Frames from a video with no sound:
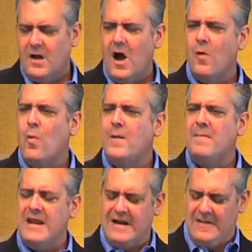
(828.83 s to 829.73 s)
Our one
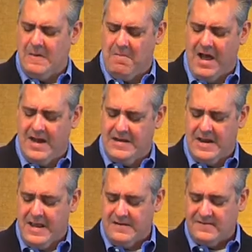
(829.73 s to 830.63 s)
minute in the mind
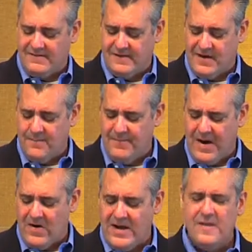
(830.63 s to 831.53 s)
doesn't
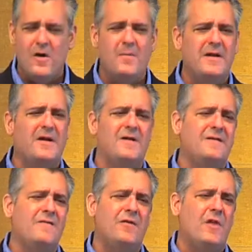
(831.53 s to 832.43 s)
compare either because
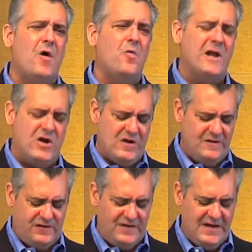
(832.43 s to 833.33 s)
even though we couldn't
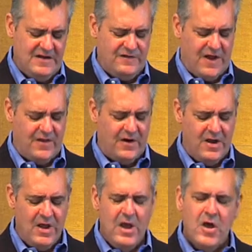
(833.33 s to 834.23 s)
see each other,
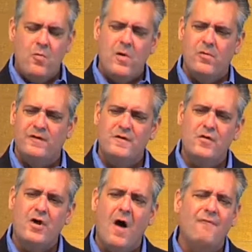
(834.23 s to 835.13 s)
we were still
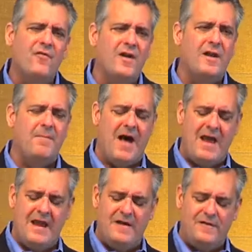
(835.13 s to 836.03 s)
comforted by
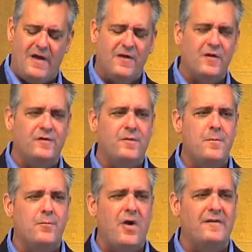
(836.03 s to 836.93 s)
each other's
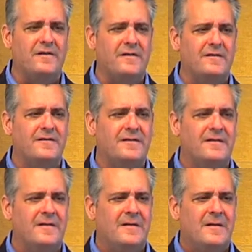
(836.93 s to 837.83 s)
presence.
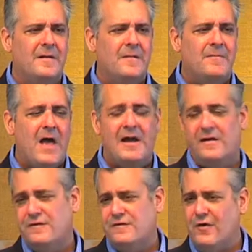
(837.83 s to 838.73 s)
I
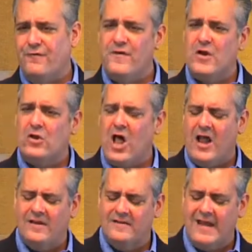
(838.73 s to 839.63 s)
could still feel
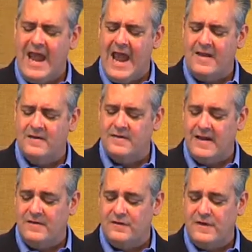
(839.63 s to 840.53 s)
Lolly's hands
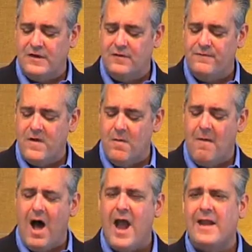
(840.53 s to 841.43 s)
and she could feel
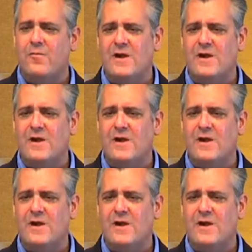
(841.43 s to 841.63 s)
mine.